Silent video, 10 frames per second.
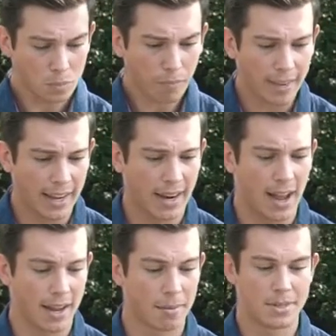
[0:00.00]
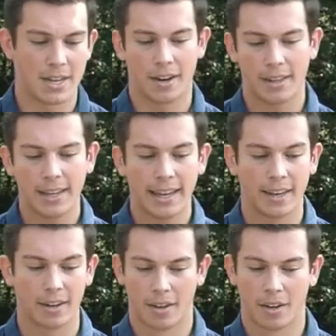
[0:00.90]
and I am tunneling
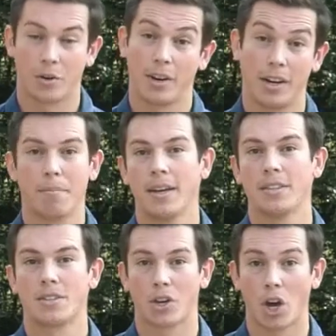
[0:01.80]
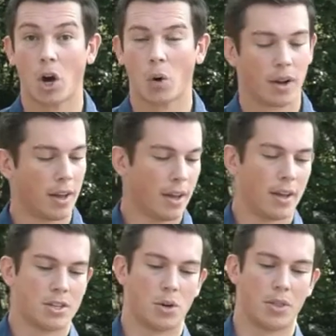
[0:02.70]
in. Green means go.
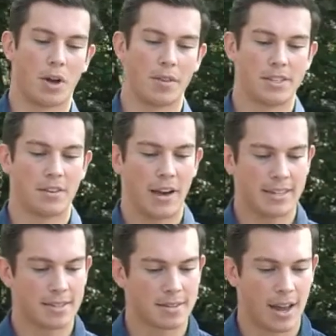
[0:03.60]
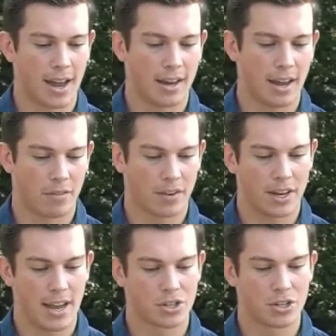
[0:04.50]
So with all these devices, I now have
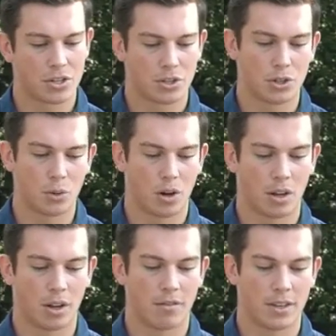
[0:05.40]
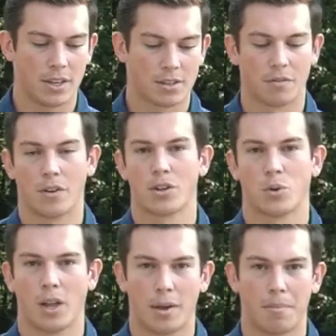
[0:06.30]
connections to all of these
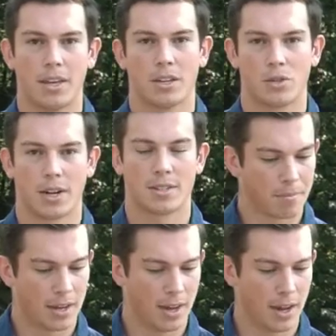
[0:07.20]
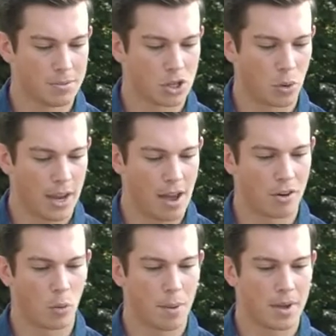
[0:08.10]
virtual IP addresses. So we have
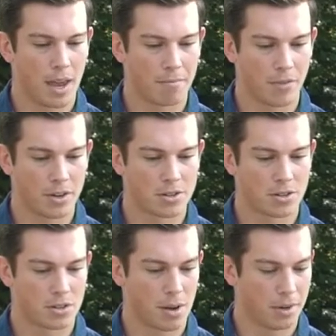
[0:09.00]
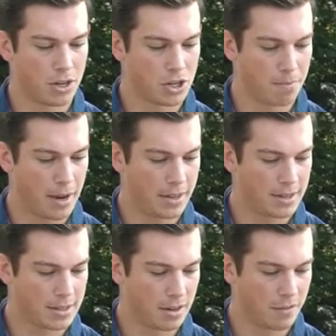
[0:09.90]
our webcam first. So I'm gonna jump out of
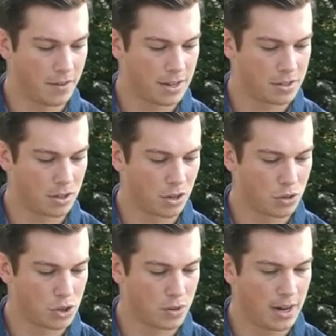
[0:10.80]
this interface and go straight